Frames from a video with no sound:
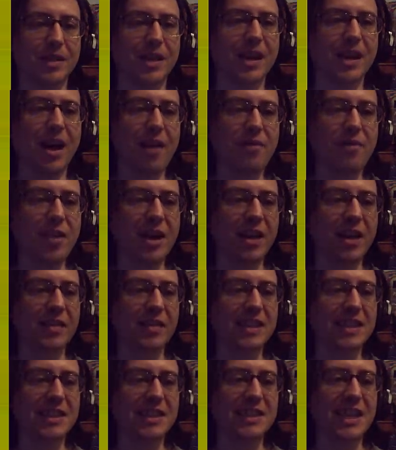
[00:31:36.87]
I feel like
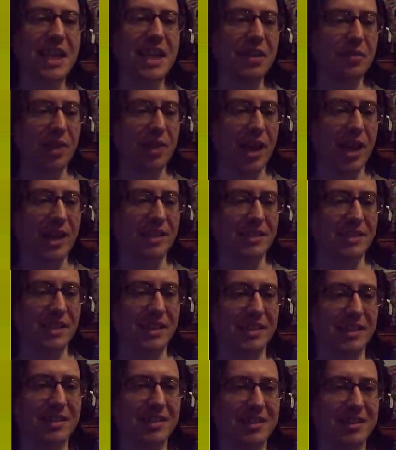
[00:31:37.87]
this is the evil
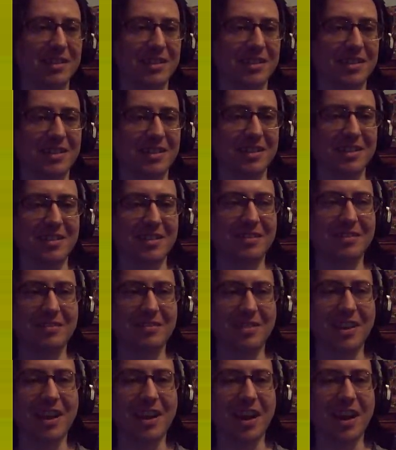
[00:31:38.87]
ending,
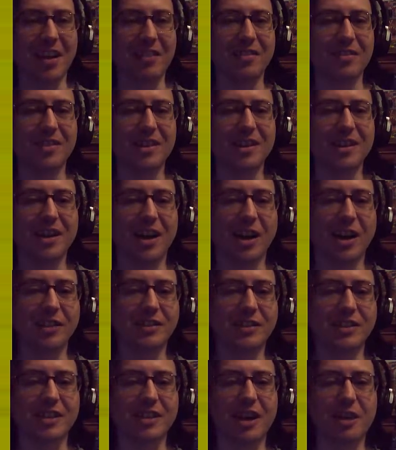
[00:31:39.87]
you know,
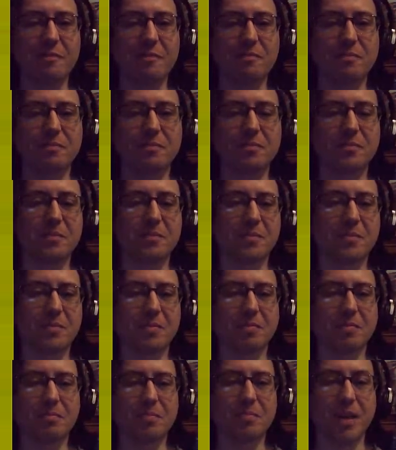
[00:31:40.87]
and
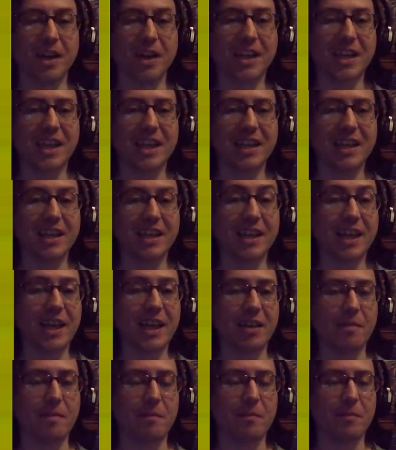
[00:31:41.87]
by killing
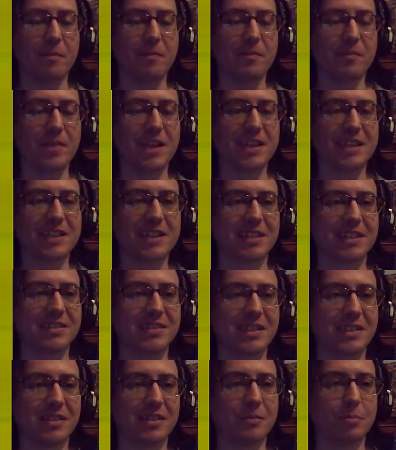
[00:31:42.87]
him, he's going
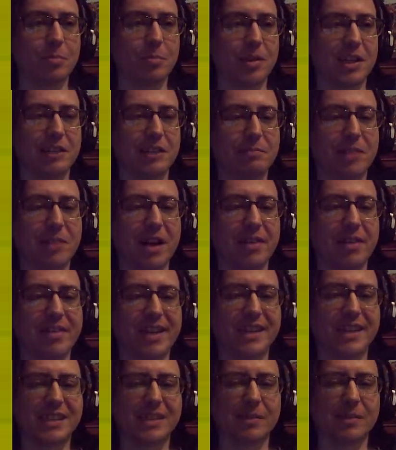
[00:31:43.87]
to put his power
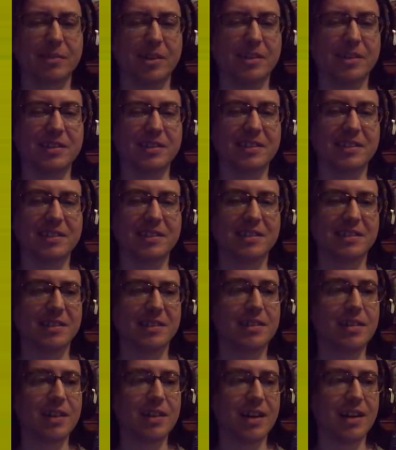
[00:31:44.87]
into us,
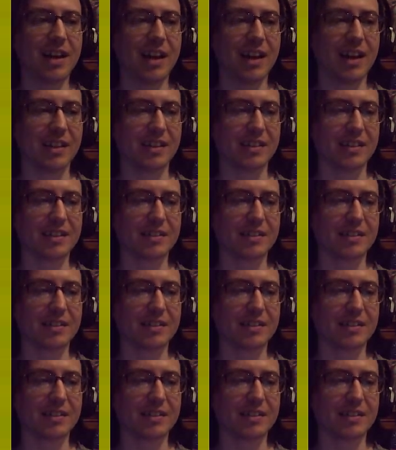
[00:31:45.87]
and